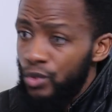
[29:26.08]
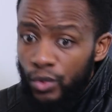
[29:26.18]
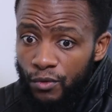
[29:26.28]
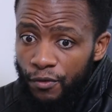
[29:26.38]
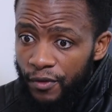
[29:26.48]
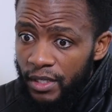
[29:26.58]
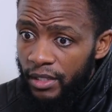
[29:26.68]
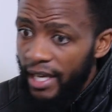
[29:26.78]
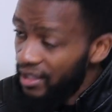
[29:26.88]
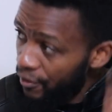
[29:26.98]
So you
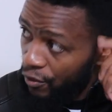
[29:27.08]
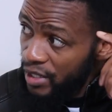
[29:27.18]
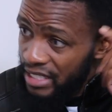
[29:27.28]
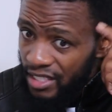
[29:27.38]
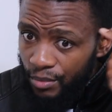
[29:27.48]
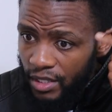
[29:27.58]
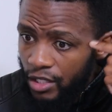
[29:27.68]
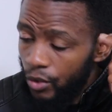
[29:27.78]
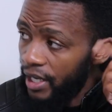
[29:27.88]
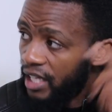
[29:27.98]
feel, and the voices
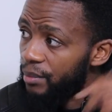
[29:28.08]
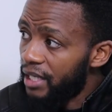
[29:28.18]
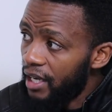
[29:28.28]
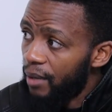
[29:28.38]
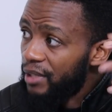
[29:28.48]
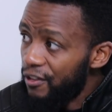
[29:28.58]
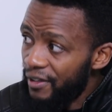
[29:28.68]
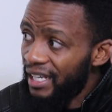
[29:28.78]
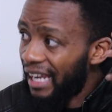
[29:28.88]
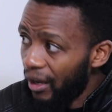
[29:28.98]
in your head become
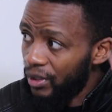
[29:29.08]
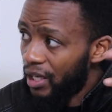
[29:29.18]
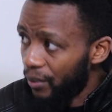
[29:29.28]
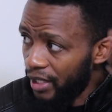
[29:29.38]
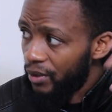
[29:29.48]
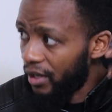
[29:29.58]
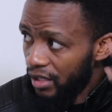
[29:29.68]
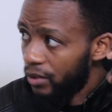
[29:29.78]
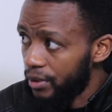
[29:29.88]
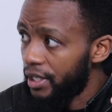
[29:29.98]
even louder when you are
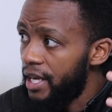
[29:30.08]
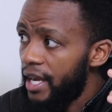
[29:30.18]
alone.